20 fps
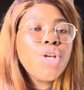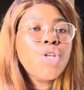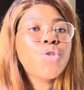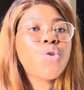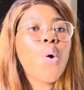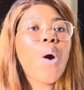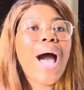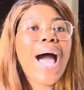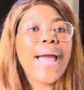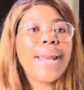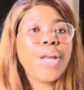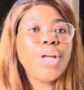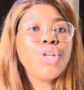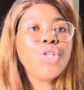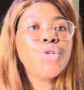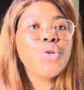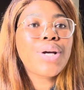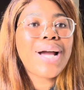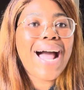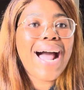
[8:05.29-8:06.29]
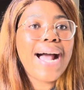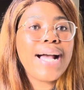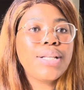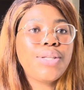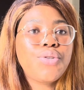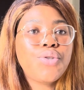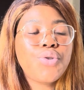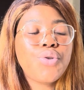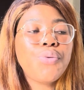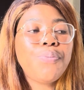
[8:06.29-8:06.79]
So I need you
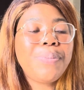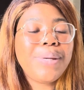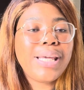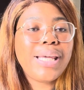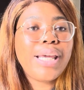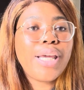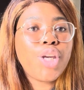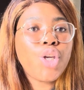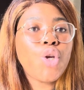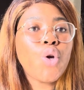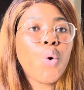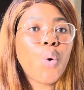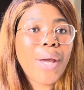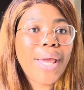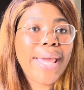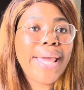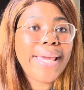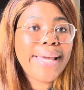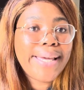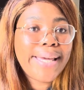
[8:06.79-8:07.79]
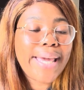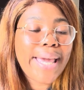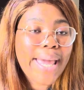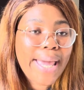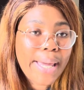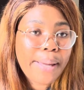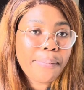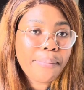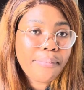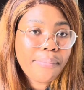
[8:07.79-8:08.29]
guys to be in your A
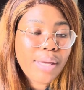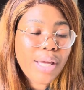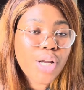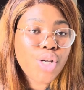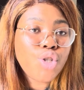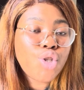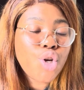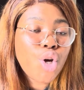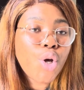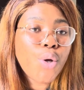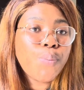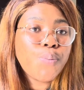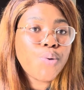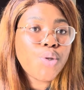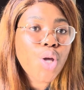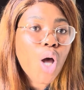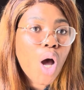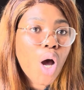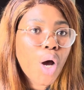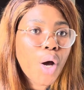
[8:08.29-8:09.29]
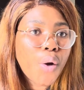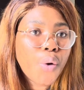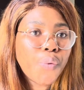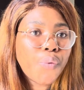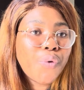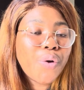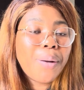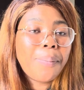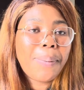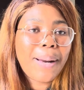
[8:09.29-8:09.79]
game in terms
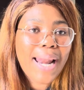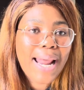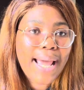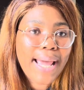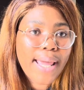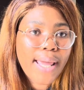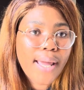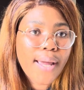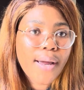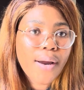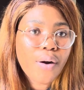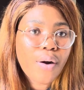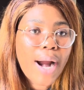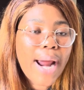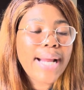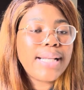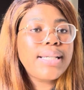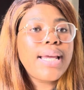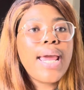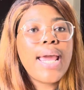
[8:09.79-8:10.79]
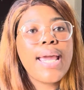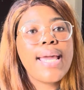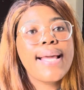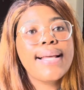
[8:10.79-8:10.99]
of applying, right?